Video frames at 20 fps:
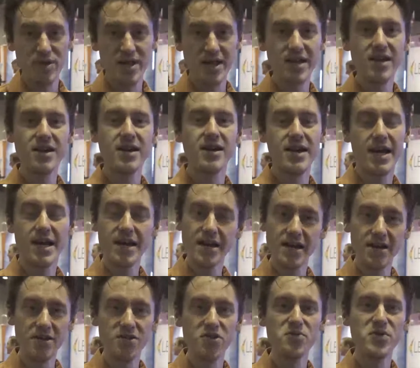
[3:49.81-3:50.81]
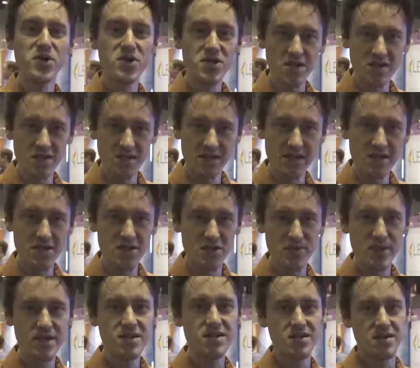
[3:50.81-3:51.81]
play on any other musical
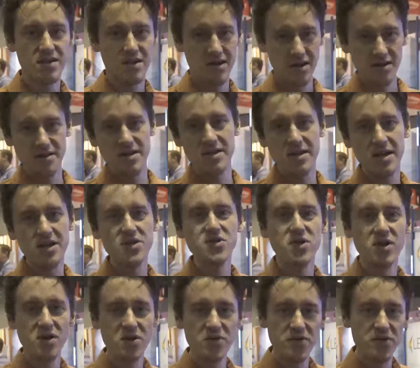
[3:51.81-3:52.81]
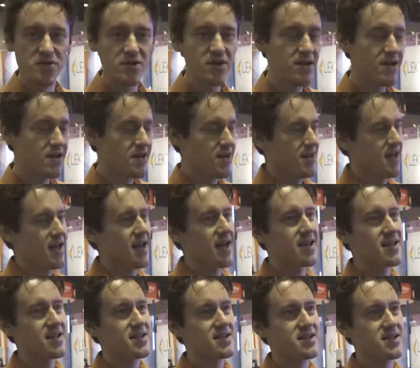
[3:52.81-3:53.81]
instrument on this hydraulophone.
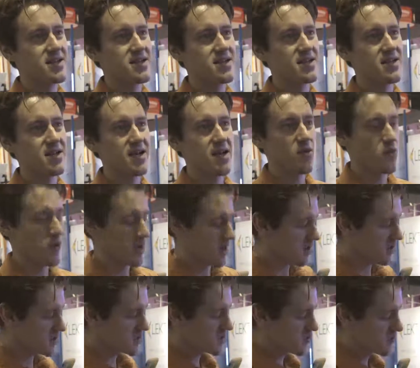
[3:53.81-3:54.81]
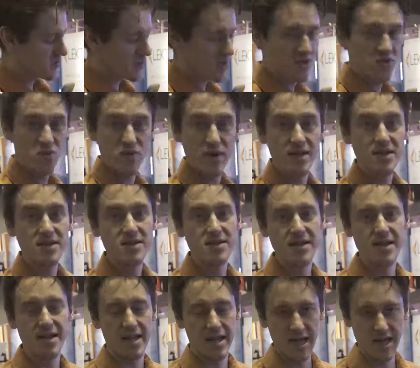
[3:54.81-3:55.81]
And we also build ones
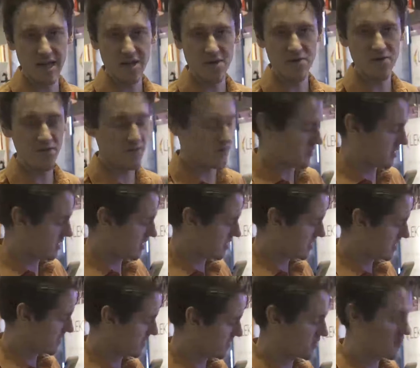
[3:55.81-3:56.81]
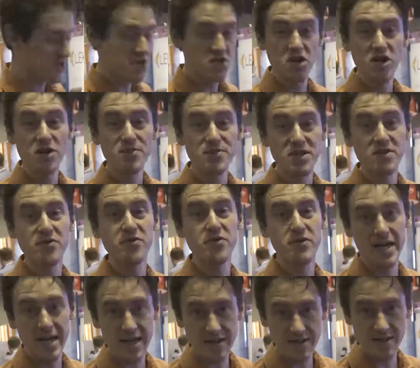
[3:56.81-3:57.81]
that have the sharps and
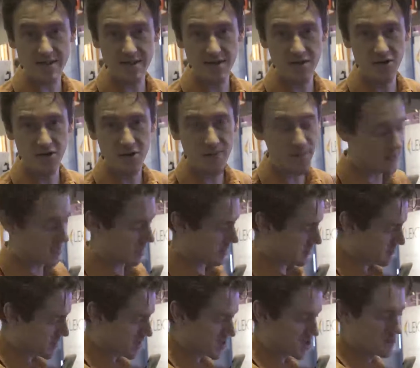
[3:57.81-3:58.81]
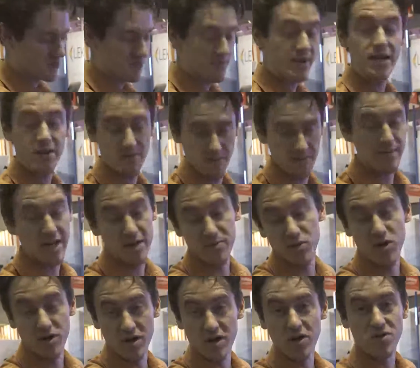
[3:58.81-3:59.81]
flats too, and many
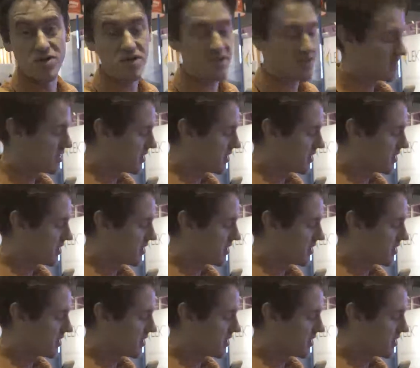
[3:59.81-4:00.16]
more notes.